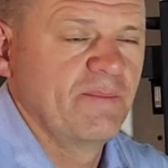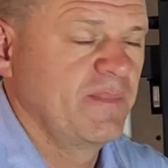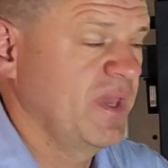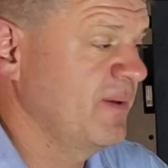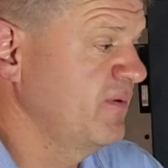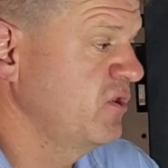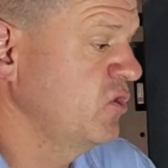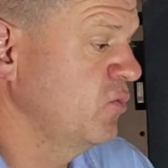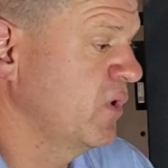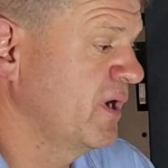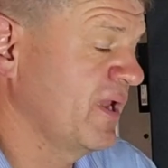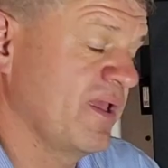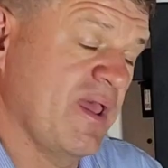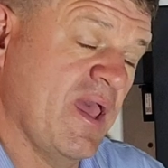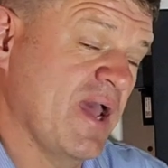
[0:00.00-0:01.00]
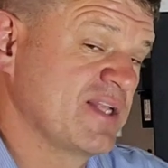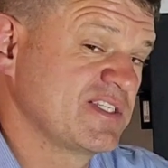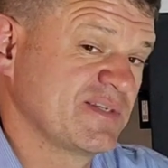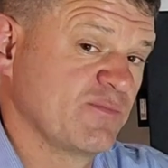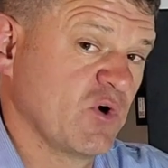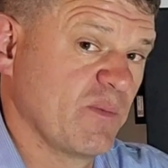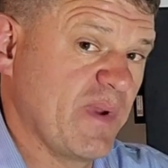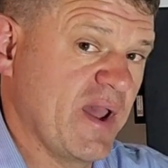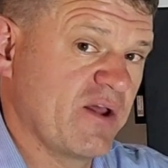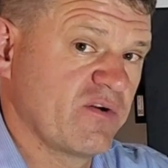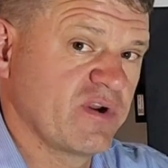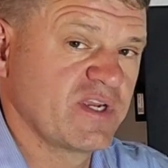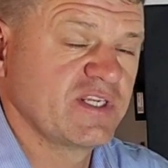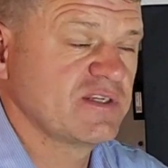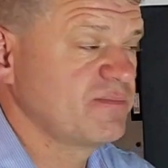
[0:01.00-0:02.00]
Maybe you want to add some more
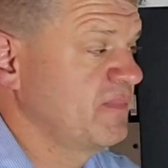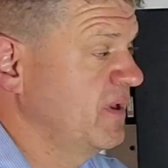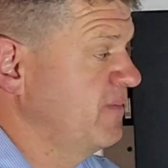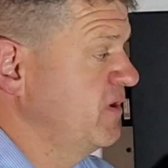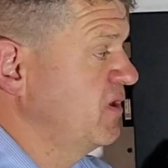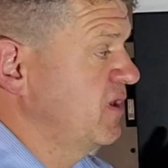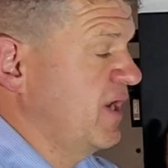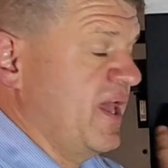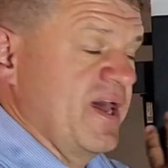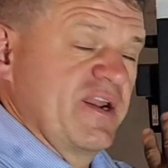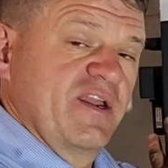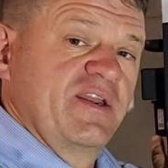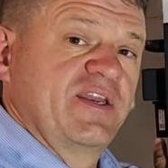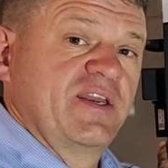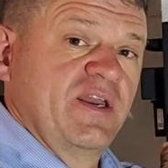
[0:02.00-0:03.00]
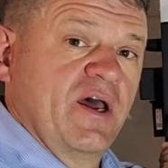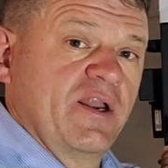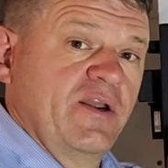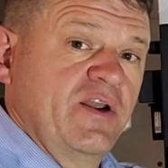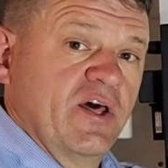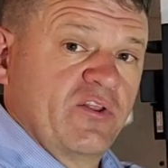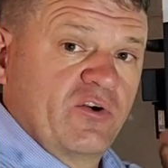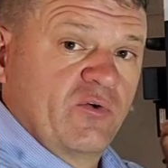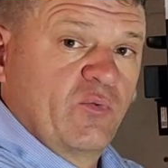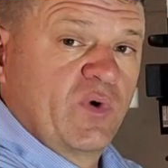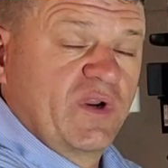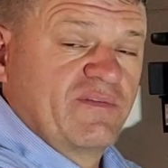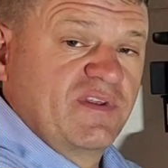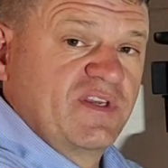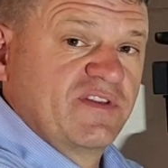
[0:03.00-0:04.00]
batteries. Maybe you can add a, another
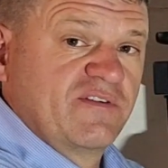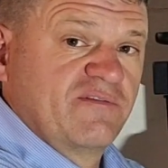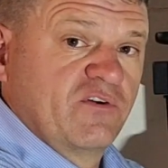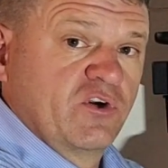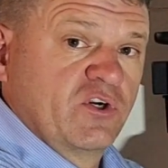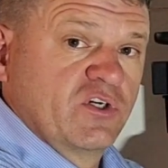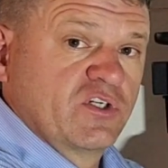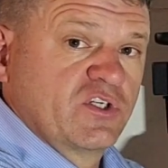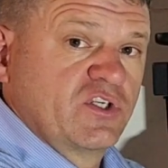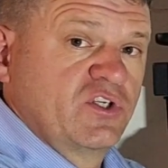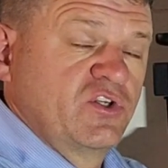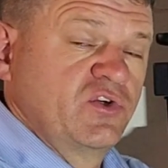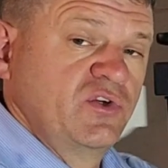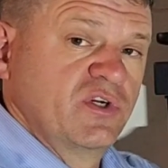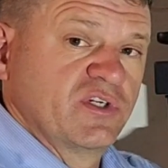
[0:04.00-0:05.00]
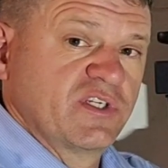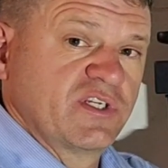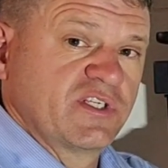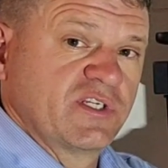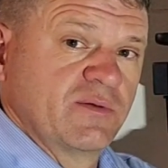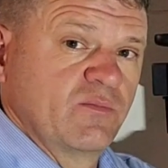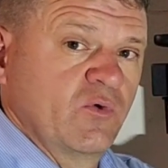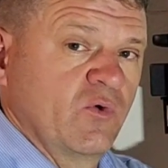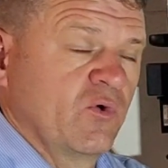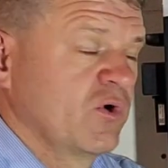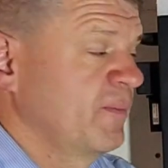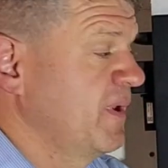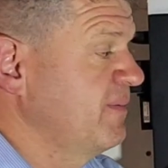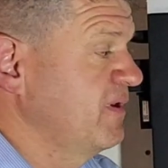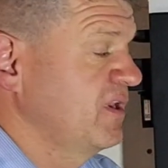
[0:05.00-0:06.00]
one of these inverters to your system,
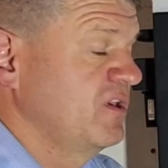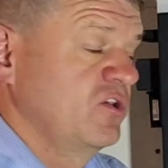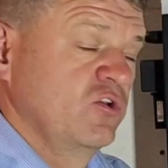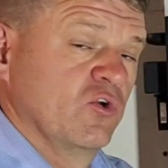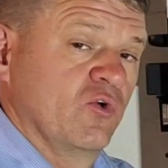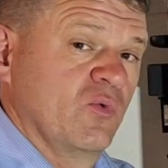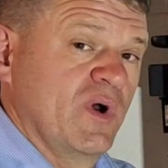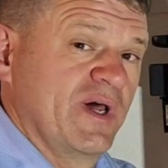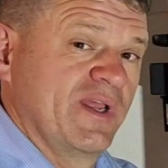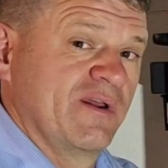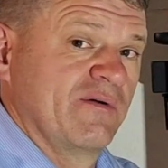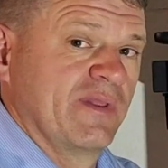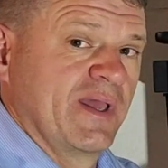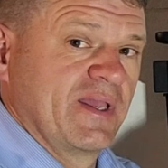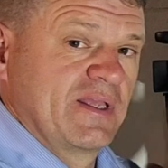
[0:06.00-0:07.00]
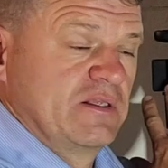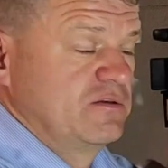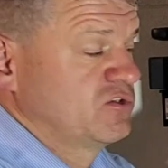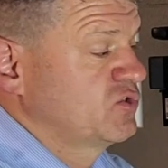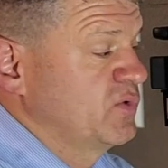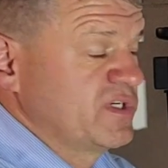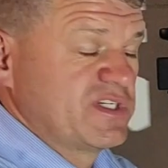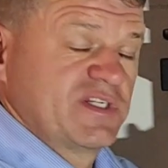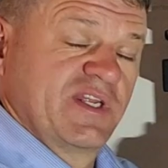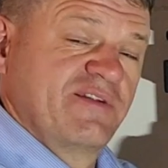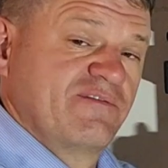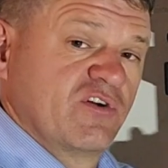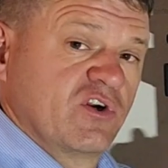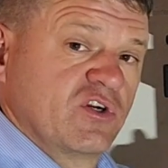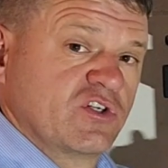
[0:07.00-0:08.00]
or maybe you'll want to like switch
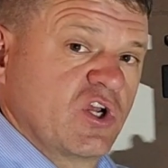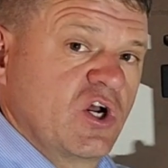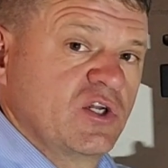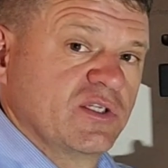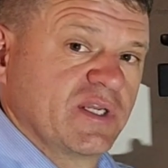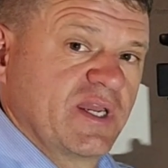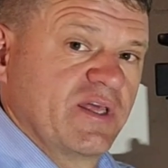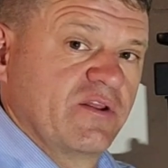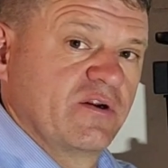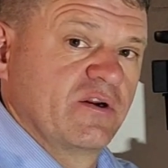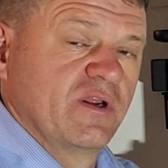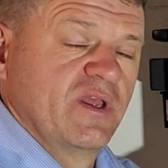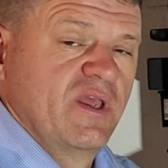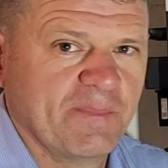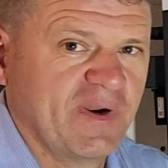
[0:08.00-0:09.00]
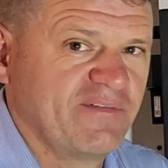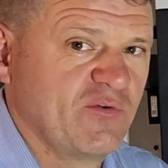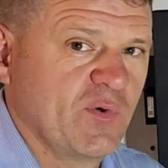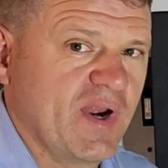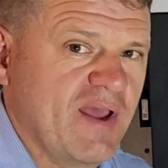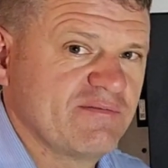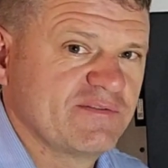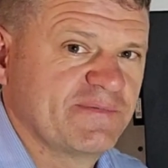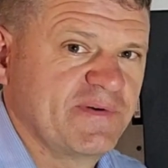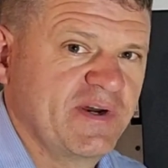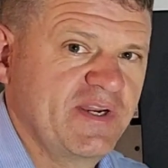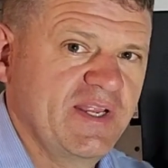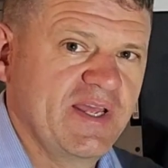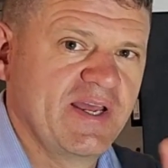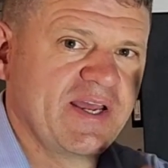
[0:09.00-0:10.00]
inverters all together. But if you want to have some
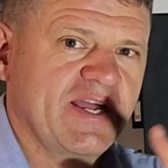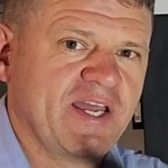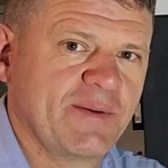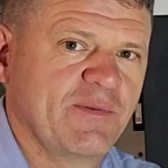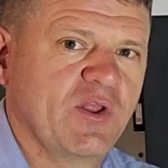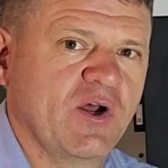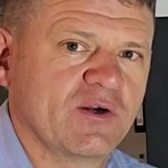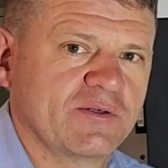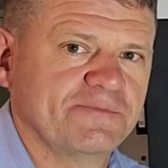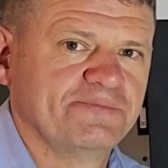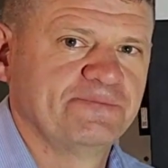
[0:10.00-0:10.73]
fun, come along.